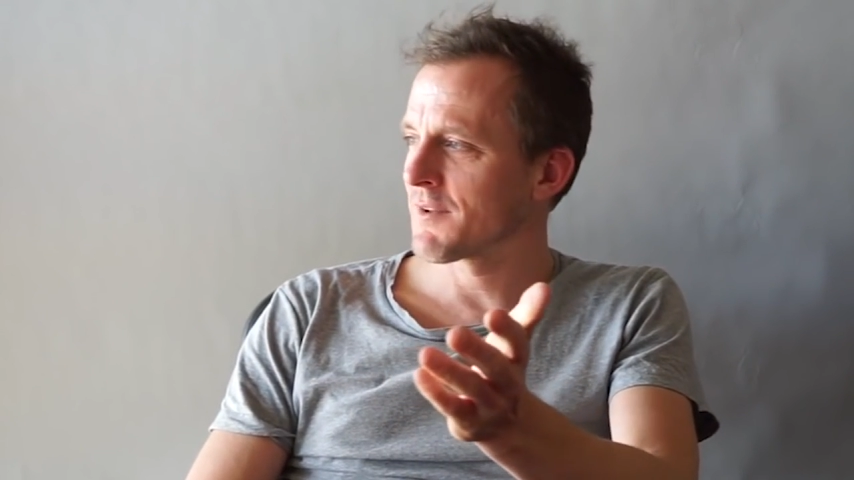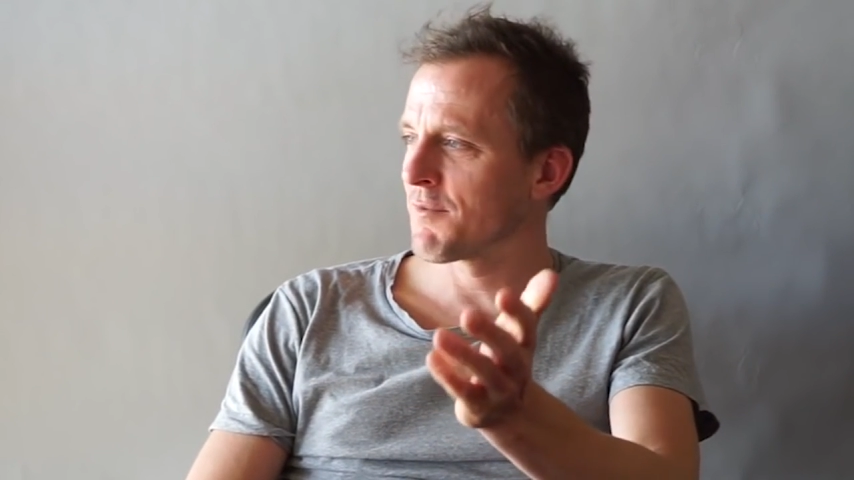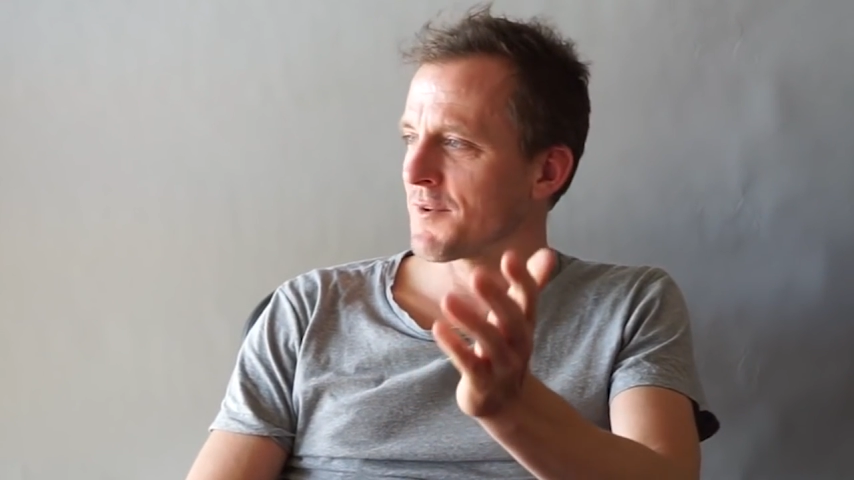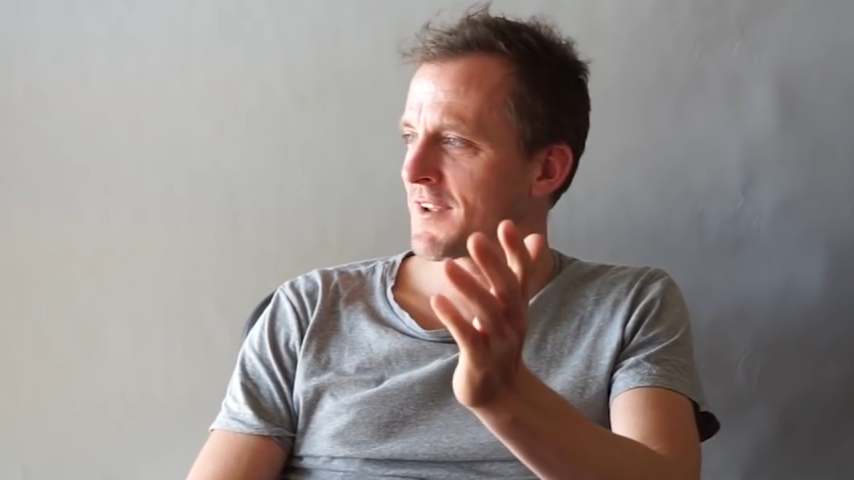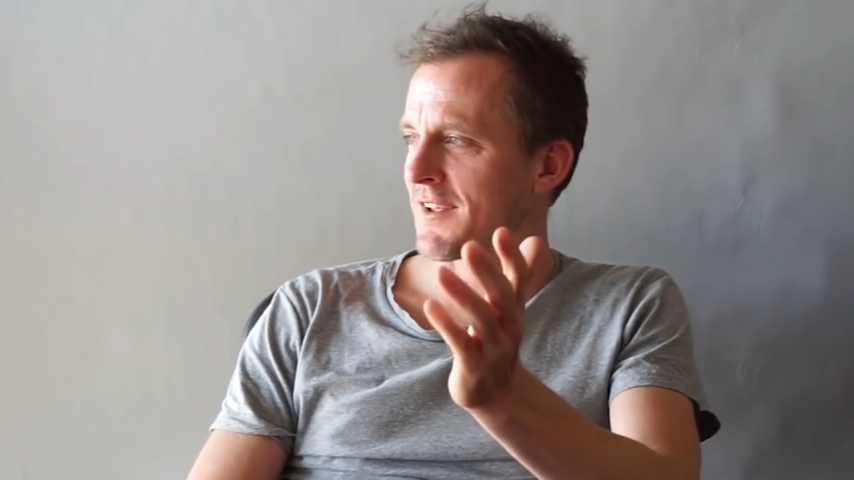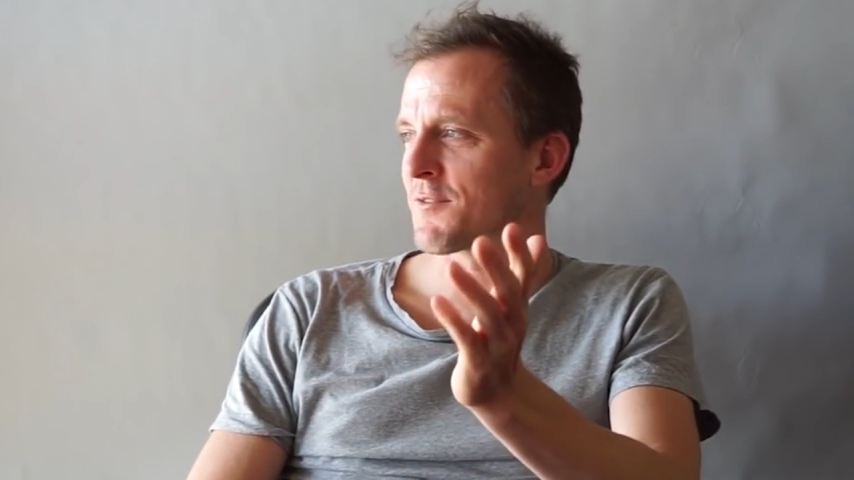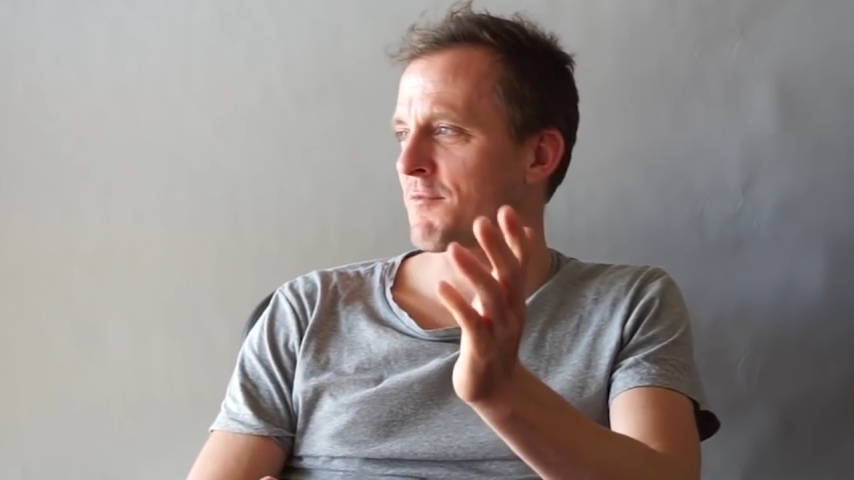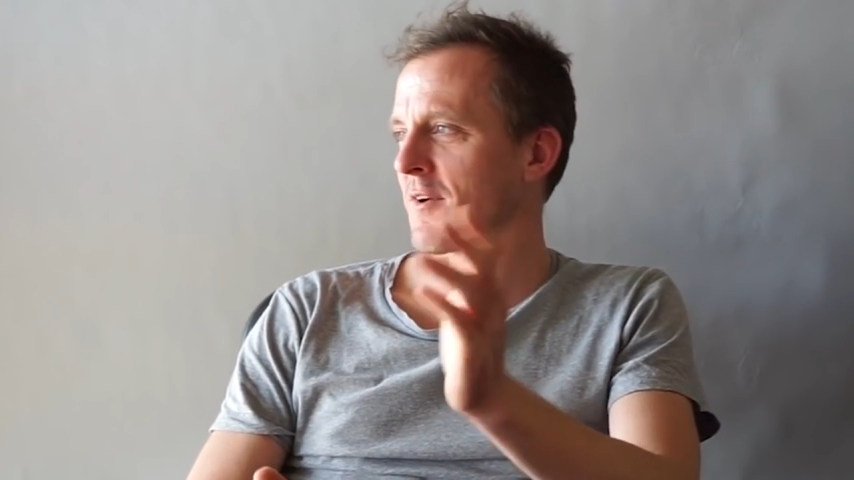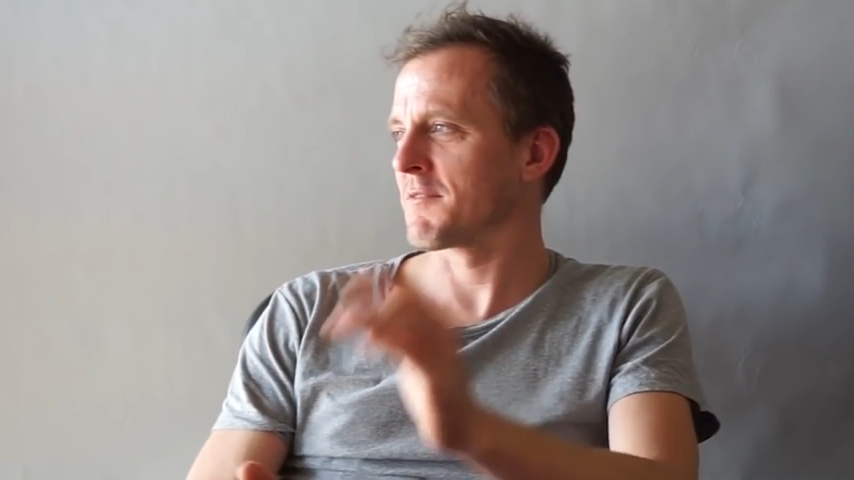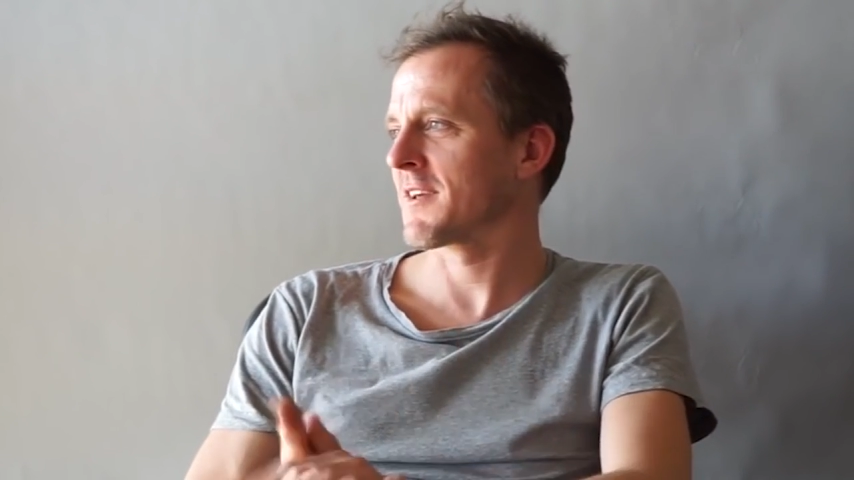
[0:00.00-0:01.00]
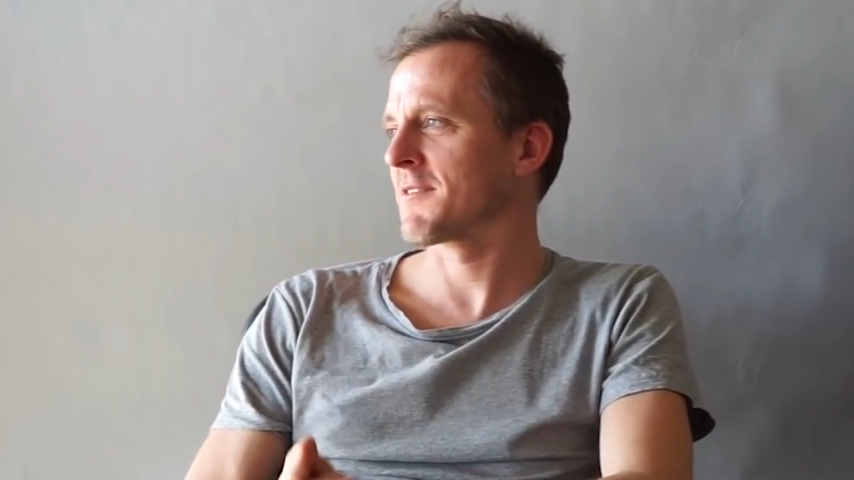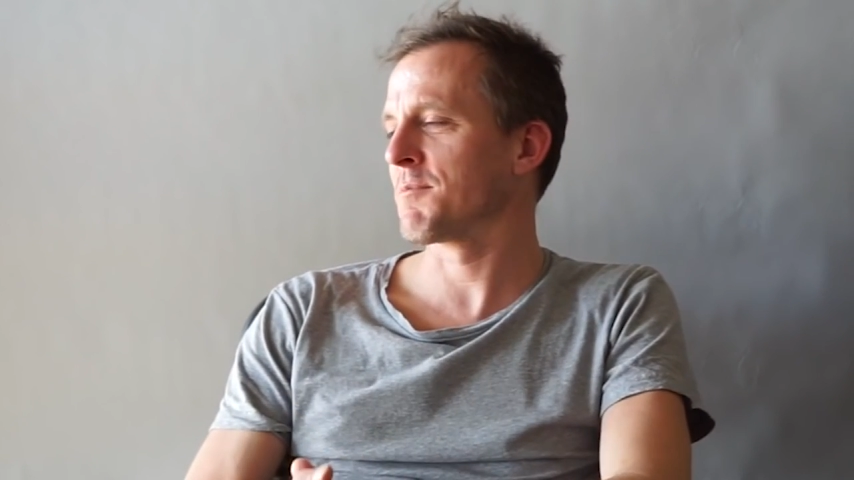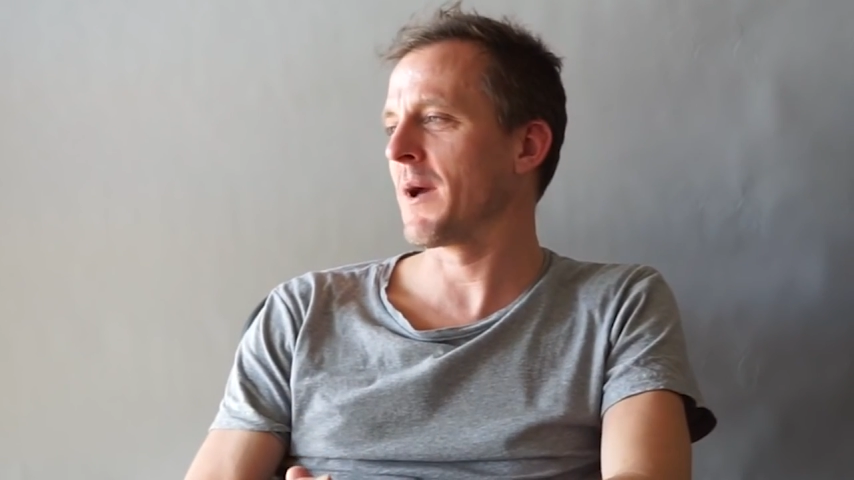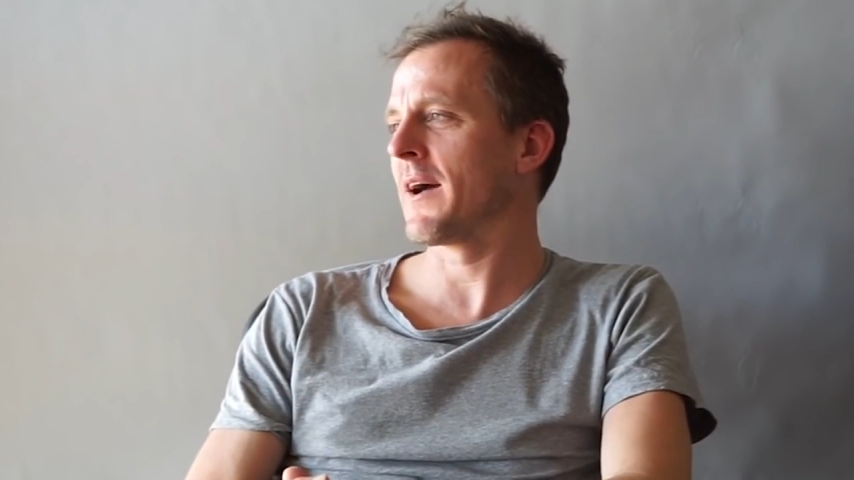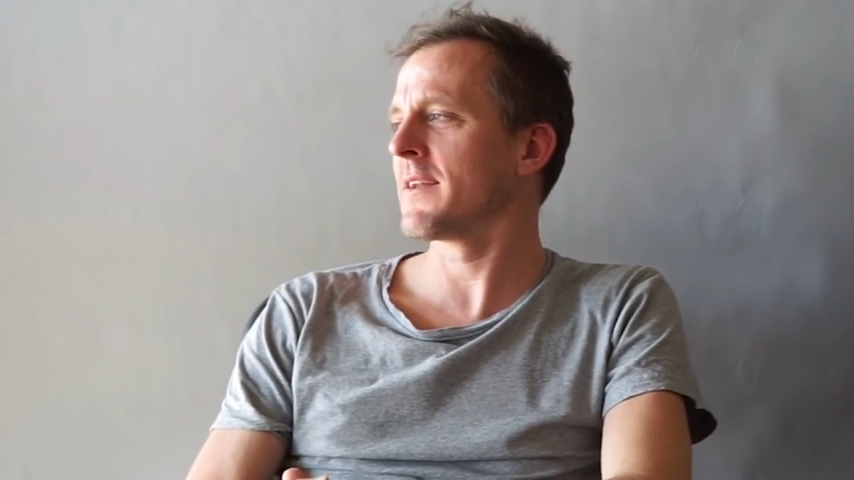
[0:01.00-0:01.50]
four seconds or five seconds
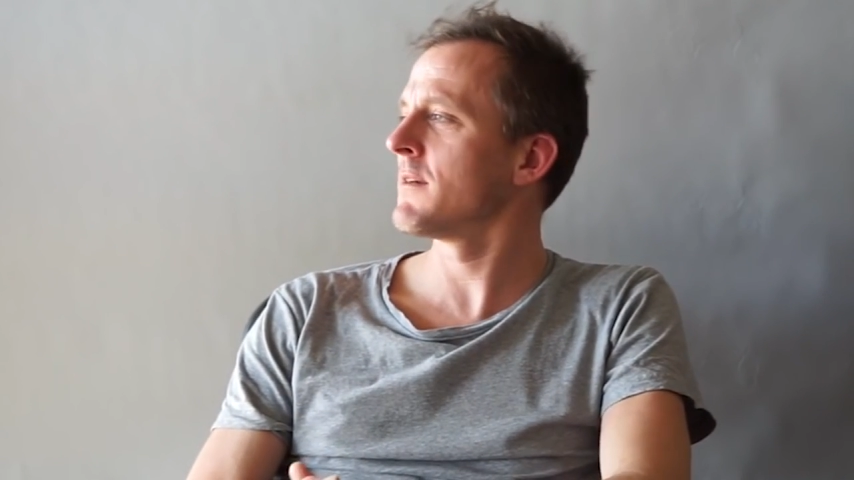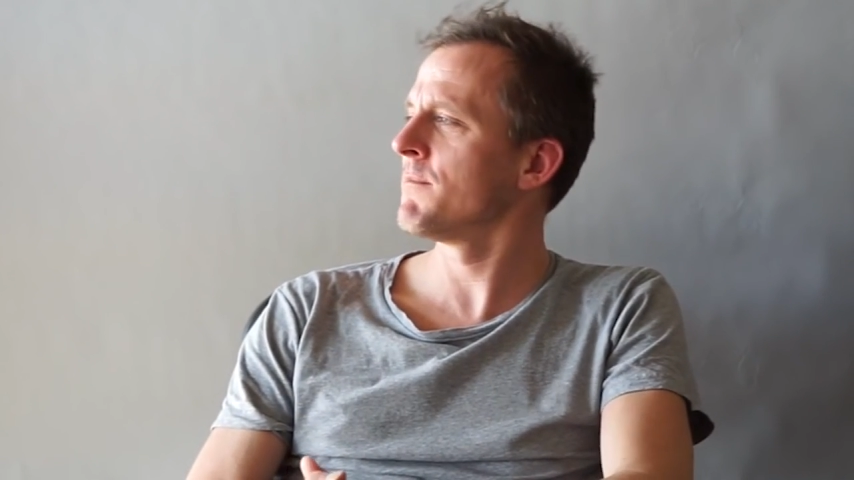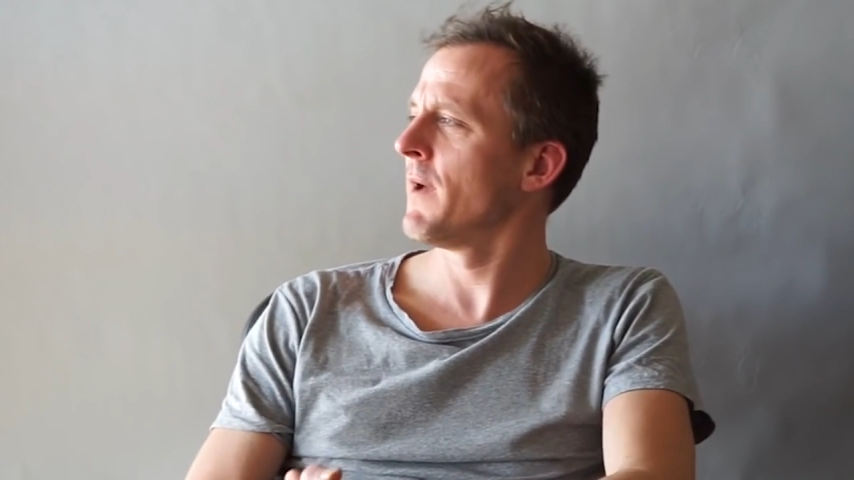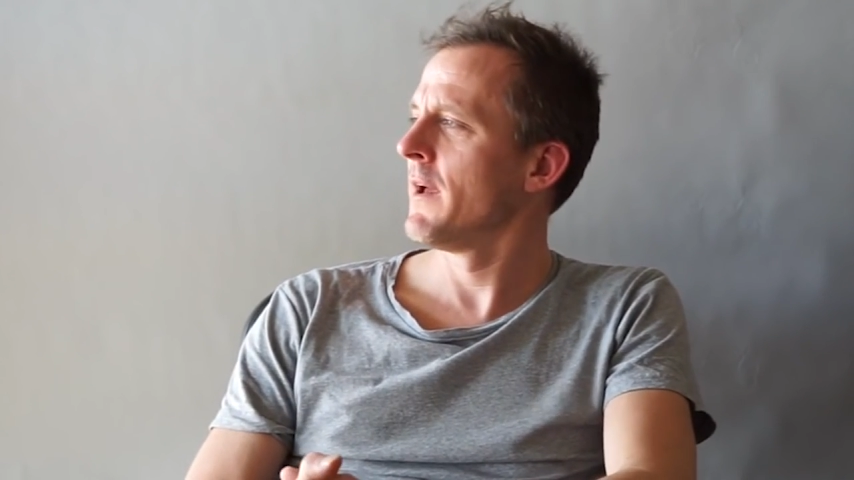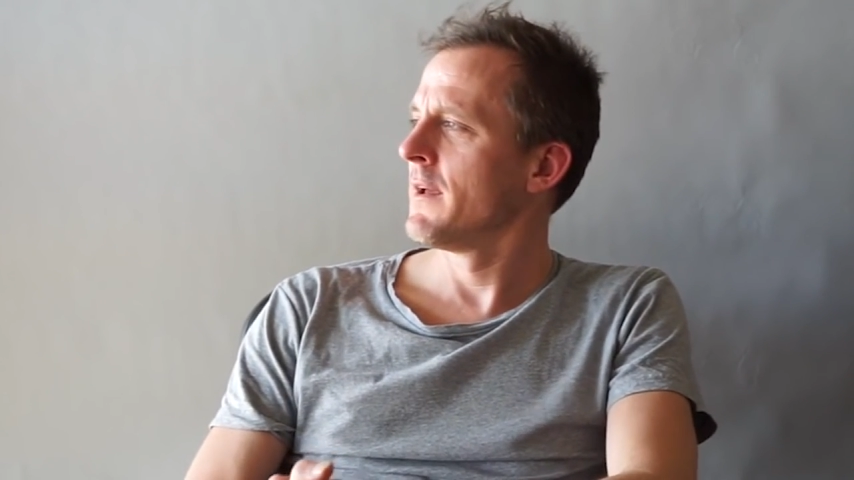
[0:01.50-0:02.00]
behind him